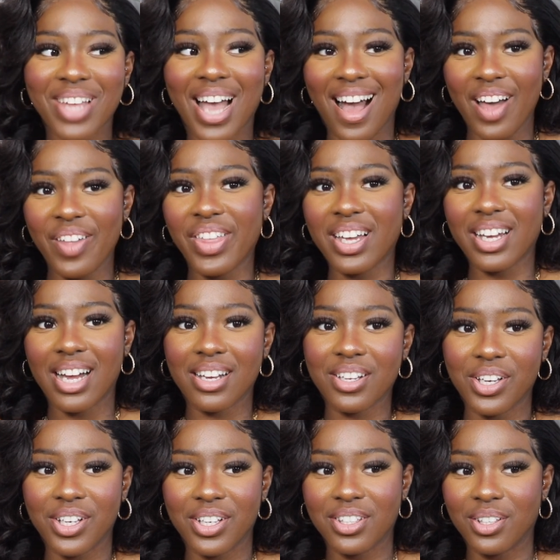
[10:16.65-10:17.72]
I think I
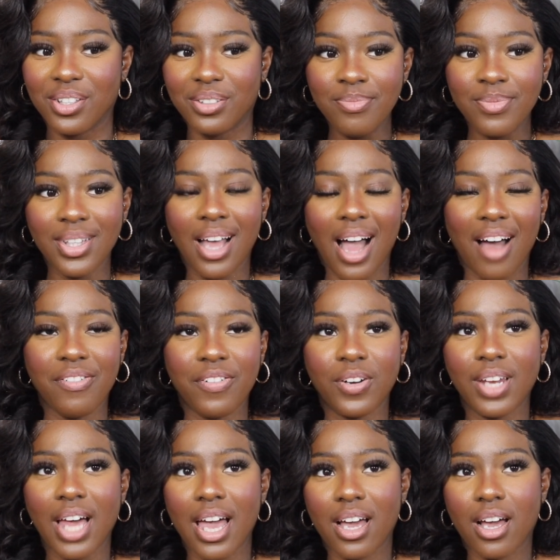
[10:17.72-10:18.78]
could. I
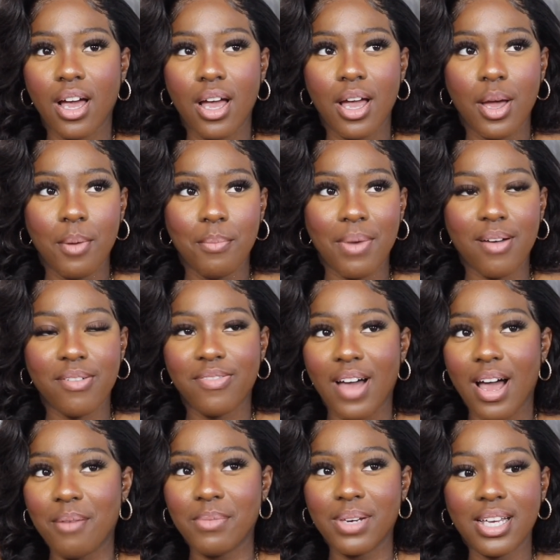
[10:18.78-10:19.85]
feel like my
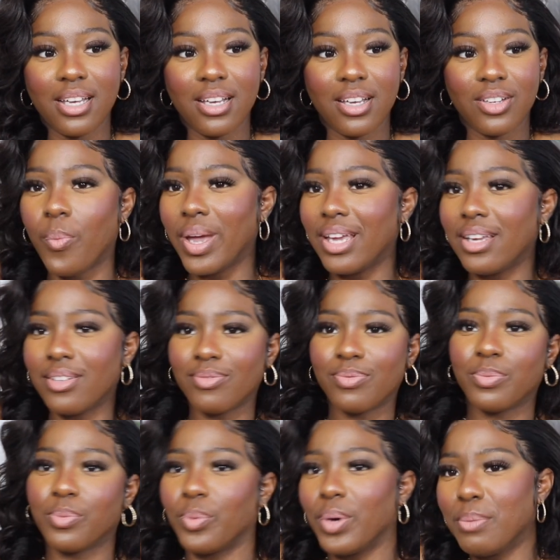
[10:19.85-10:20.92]
family, we
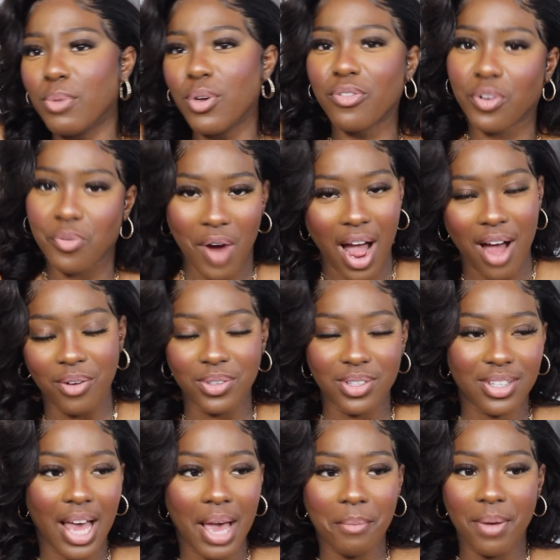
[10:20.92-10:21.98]
move around.
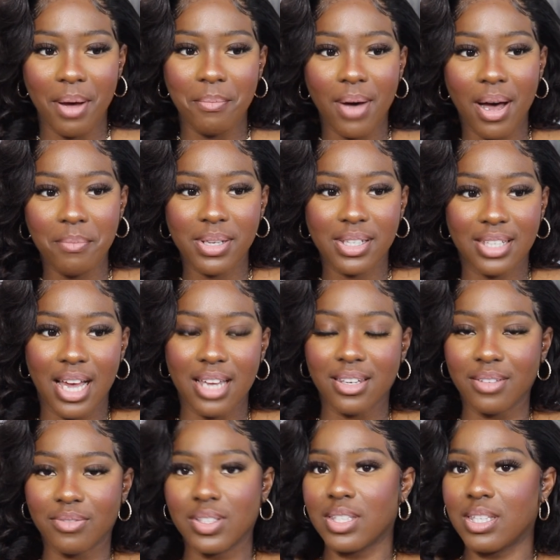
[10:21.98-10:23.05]
Like, my mum and dad
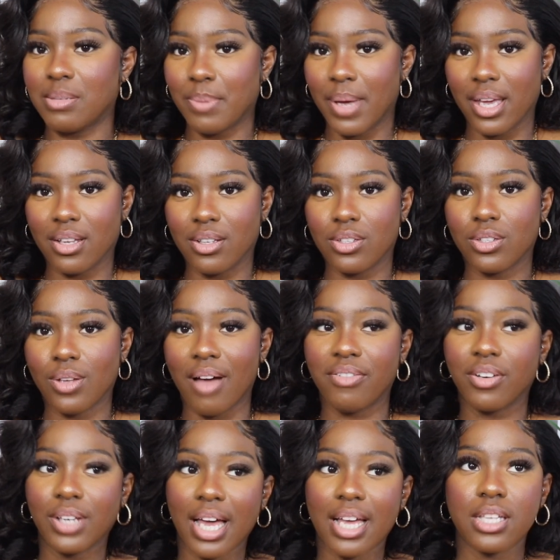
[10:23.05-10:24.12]
live in Spain, so I
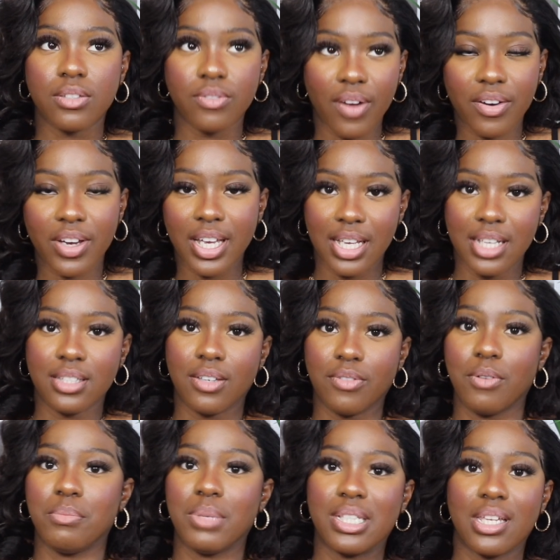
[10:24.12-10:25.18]
feel like it's very easy
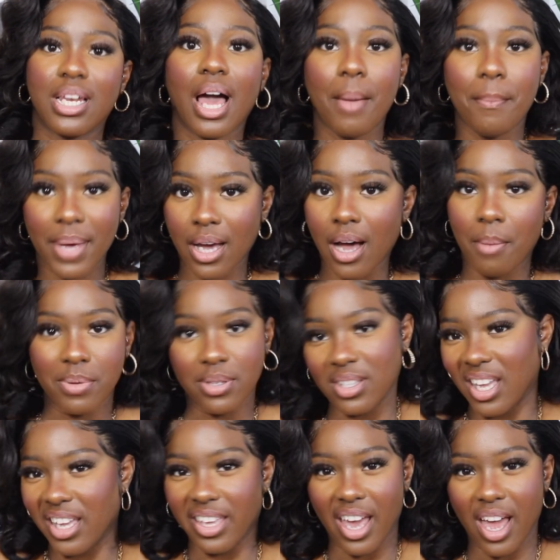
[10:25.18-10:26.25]
for me to like pick up and
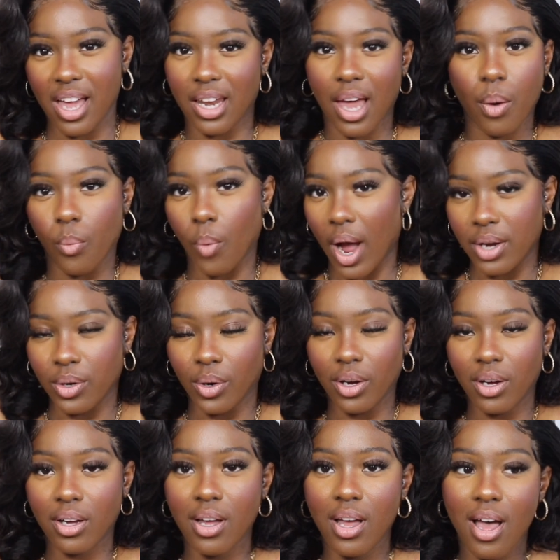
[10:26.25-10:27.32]
say, yeah, like, why
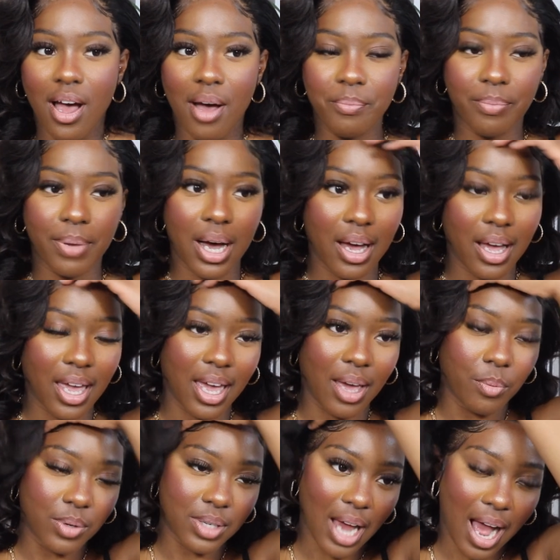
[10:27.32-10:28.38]
not? But it
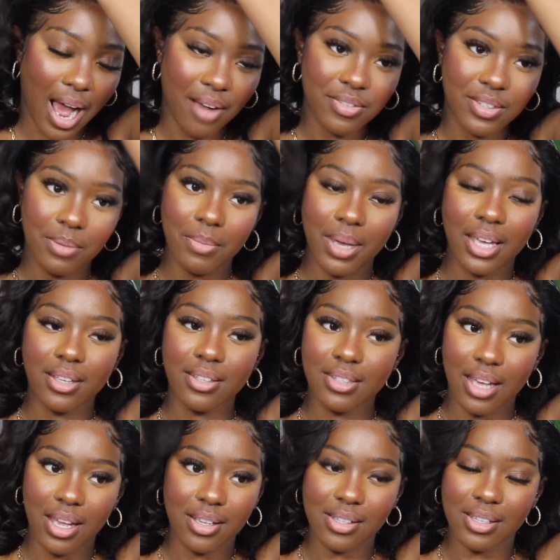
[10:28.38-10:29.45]
would have to make
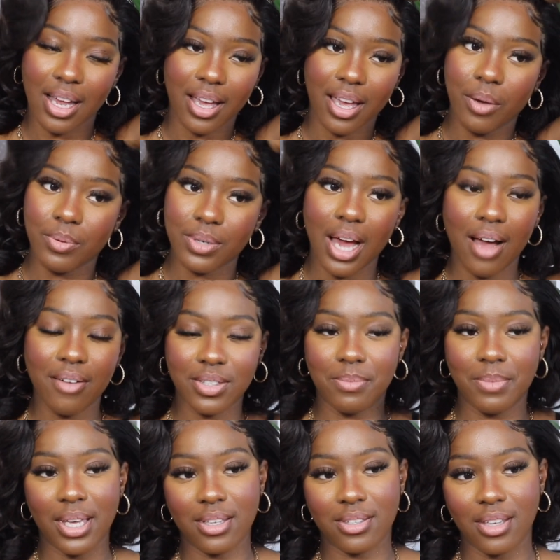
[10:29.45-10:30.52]
sense. Like, it would have to
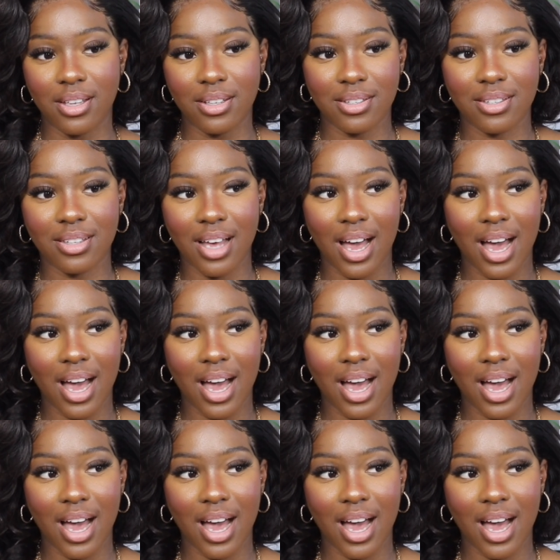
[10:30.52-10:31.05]
make sense.